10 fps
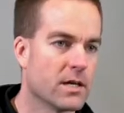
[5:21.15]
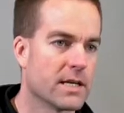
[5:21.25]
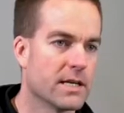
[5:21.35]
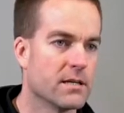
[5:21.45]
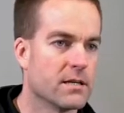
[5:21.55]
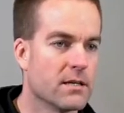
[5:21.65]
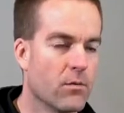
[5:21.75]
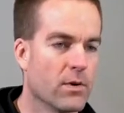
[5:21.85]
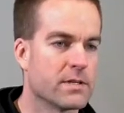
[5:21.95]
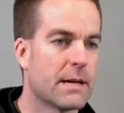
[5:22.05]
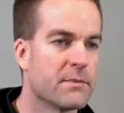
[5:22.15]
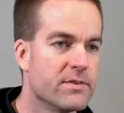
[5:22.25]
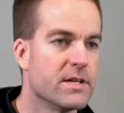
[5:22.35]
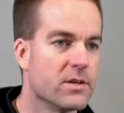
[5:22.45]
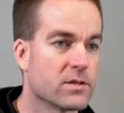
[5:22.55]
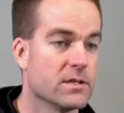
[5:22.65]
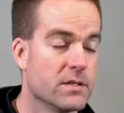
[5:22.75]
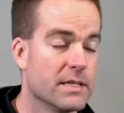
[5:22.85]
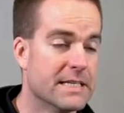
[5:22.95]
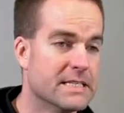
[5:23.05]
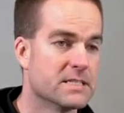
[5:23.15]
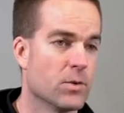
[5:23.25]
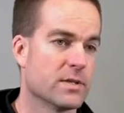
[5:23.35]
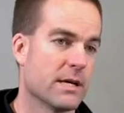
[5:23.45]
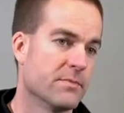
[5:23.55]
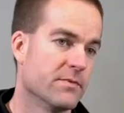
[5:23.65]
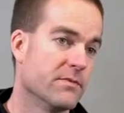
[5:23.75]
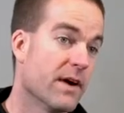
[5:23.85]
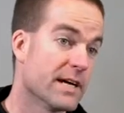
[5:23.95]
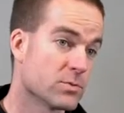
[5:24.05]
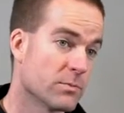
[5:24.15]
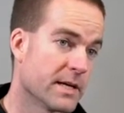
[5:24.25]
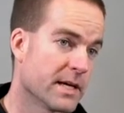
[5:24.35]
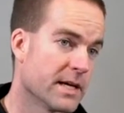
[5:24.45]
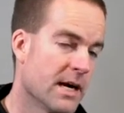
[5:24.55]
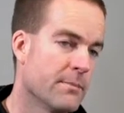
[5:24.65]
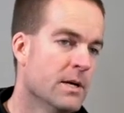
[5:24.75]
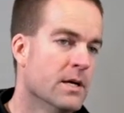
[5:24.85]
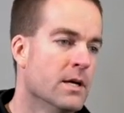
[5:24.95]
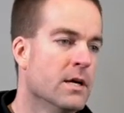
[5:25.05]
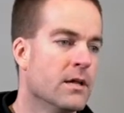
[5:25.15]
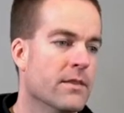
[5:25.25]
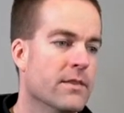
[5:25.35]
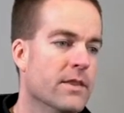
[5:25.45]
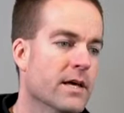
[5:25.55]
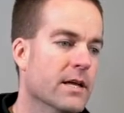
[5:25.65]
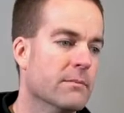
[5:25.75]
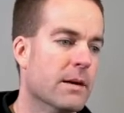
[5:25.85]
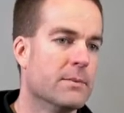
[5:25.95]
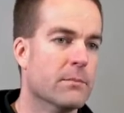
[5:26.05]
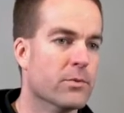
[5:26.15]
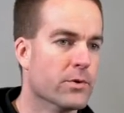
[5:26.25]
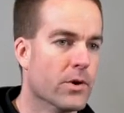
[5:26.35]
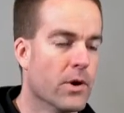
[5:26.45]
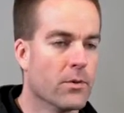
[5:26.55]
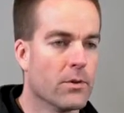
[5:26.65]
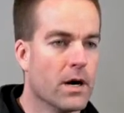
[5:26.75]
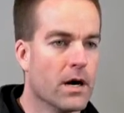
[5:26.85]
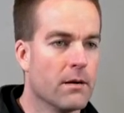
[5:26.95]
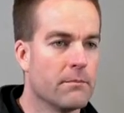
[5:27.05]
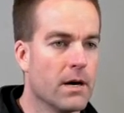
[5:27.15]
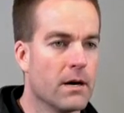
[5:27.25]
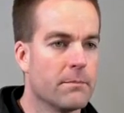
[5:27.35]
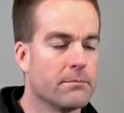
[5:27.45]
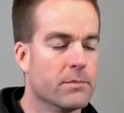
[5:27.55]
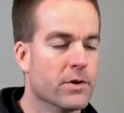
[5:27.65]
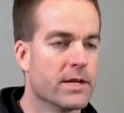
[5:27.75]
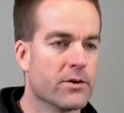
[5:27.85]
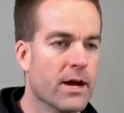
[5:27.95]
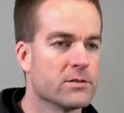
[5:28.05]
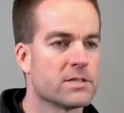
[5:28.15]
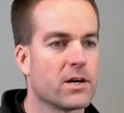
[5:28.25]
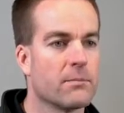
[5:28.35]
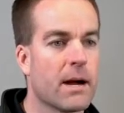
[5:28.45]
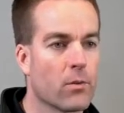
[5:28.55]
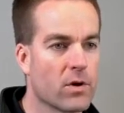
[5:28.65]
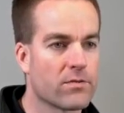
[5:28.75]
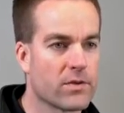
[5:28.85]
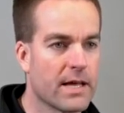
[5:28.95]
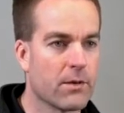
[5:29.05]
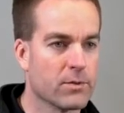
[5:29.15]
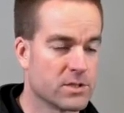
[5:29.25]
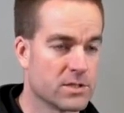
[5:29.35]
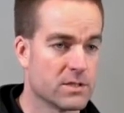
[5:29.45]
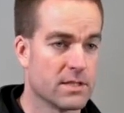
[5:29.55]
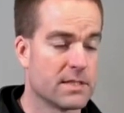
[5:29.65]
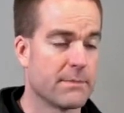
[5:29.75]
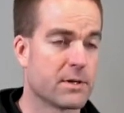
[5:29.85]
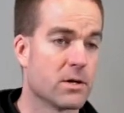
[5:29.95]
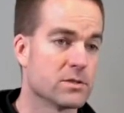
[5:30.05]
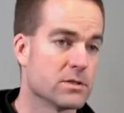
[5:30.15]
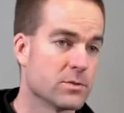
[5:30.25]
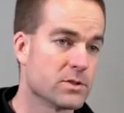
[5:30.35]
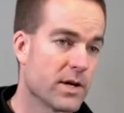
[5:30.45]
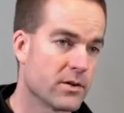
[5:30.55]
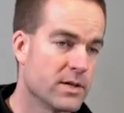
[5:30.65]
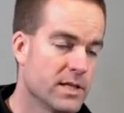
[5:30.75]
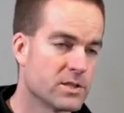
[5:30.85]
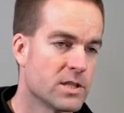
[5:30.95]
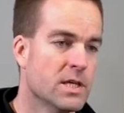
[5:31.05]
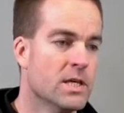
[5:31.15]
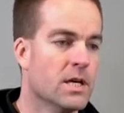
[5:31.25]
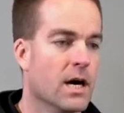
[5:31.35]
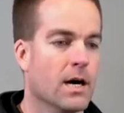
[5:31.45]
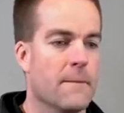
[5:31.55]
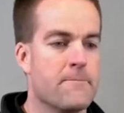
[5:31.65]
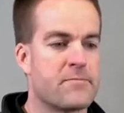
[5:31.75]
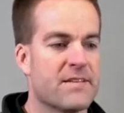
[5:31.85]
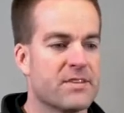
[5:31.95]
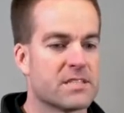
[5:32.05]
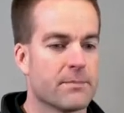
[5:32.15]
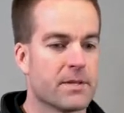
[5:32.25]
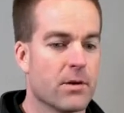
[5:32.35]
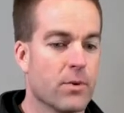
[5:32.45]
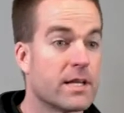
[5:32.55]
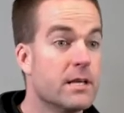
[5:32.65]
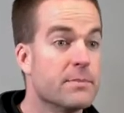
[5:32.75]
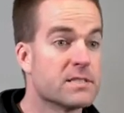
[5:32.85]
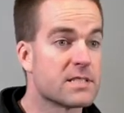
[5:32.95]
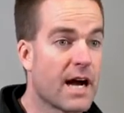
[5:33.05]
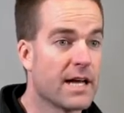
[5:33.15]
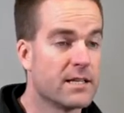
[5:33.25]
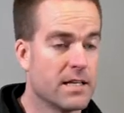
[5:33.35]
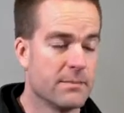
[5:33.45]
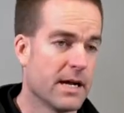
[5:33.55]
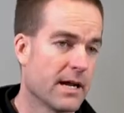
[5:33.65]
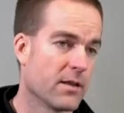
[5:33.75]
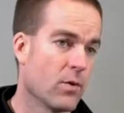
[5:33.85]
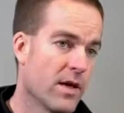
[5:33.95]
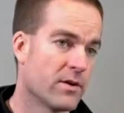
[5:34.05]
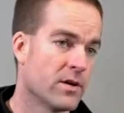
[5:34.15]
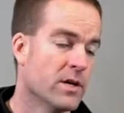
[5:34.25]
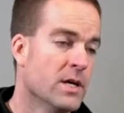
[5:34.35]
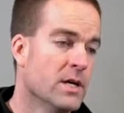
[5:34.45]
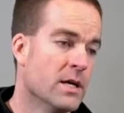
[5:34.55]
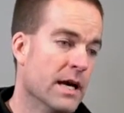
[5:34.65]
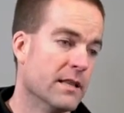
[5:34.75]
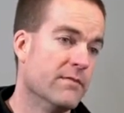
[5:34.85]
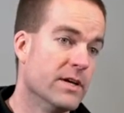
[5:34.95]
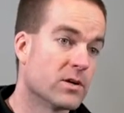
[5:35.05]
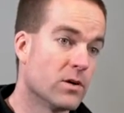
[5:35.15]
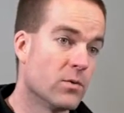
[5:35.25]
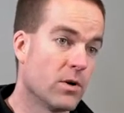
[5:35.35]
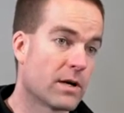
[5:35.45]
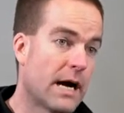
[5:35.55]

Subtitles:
on, again, what type of vehicle it is and what type of device we're picking up, then maybe a Bruno Meridian or Outsider might work for that, which is a type that goes into a trailer hitch. If it's something they want to keep inside to keep it out of the weather and the vehicle will